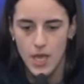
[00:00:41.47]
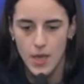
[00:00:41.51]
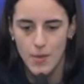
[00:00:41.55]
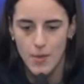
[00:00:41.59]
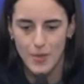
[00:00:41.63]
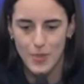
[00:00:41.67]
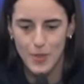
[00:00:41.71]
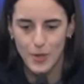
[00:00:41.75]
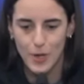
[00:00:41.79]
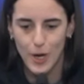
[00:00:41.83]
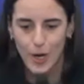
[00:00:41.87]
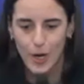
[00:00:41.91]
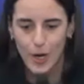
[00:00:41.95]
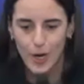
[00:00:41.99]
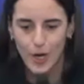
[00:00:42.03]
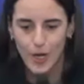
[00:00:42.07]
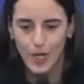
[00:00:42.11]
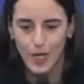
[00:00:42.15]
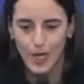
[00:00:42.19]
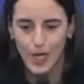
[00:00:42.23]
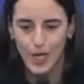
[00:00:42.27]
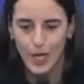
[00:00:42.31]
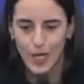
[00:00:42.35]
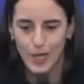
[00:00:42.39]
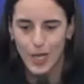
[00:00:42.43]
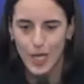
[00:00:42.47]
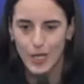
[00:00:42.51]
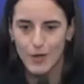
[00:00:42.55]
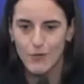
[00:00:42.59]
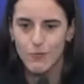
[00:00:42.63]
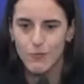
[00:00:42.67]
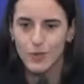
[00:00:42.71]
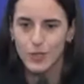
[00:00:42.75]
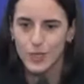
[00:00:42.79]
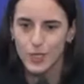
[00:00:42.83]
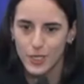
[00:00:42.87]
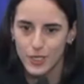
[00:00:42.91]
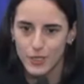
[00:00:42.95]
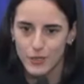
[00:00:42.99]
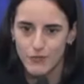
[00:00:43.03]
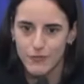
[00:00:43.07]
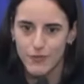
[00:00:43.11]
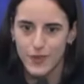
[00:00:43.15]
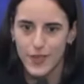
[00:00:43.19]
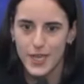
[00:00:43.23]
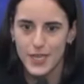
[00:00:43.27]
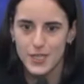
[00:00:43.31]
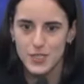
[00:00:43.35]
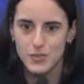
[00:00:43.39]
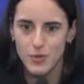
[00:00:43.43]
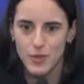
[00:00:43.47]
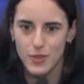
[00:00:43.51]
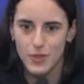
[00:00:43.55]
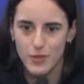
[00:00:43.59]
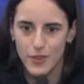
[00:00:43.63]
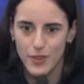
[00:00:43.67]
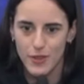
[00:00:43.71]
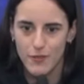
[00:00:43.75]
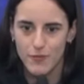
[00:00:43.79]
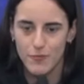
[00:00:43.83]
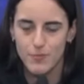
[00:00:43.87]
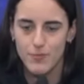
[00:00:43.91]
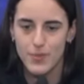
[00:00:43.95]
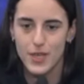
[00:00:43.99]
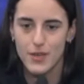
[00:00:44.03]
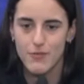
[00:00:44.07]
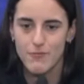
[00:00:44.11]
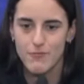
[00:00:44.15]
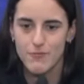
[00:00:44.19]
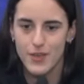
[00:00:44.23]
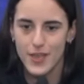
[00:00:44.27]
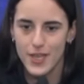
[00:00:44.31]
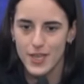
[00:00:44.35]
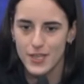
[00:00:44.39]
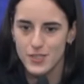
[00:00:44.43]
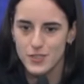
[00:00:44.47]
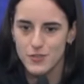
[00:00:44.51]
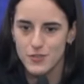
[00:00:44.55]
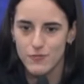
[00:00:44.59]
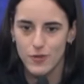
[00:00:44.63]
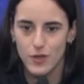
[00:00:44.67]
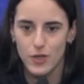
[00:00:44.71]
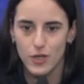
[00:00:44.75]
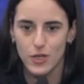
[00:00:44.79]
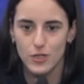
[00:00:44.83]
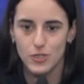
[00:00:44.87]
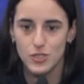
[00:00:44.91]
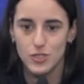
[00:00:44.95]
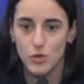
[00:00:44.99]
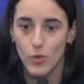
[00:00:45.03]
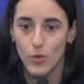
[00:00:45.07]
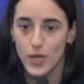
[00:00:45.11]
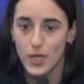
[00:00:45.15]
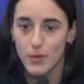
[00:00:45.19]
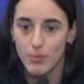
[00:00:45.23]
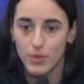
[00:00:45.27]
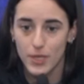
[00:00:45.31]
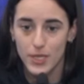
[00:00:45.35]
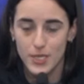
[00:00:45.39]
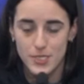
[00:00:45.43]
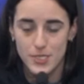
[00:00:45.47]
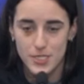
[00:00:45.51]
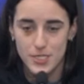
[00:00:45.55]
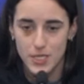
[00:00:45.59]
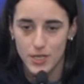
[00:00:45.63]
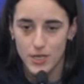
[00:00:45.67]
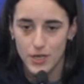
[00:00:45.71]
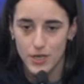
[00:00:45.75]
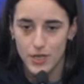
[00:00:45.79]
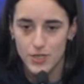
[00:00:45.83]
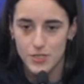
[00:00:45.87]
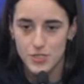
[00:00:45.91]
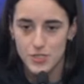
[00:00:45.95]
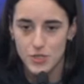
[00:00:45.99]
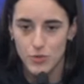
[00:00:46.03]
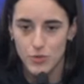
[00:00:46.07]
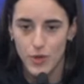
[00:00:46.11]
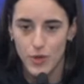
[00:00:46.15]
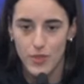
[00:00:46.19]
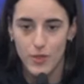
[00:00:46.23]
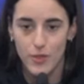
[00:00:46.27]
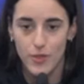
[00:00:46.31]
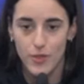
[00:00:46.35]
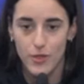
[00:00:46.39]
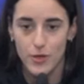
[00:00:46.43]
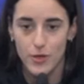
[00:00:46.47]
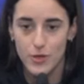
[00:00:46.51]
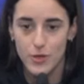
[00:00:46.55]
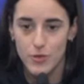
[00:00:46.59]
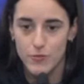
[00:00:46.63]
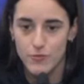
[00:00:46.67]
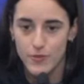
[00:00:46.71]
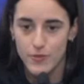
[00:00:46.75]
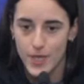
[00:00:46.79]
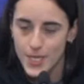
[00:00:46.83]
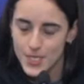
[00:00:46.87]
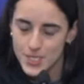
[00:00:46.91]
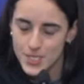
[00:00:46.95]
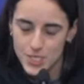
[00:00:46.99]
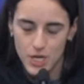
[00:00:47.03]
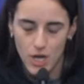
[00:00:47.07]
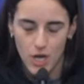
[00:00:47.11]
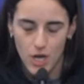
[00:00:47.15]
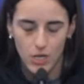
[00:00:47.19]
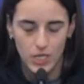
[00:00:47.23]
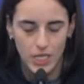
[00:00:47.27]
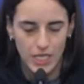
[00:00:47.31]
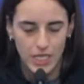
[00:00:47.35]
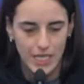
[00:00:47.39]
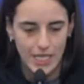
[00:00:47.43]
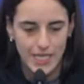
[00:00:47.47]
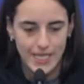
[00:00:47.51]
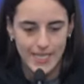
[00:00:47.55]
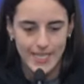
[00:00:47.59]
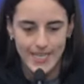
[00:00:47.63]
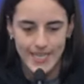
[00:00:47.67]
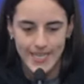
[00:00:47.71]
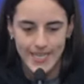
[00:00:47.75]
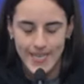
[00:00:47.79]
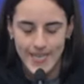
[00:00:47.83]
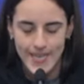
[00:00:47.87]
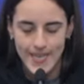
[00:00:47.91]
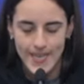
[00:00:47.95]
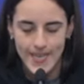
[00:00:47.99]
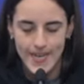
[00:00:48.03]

But there are a lot of really good fans, whether they've been fans for 20 plus years or whether they're new fans in our league.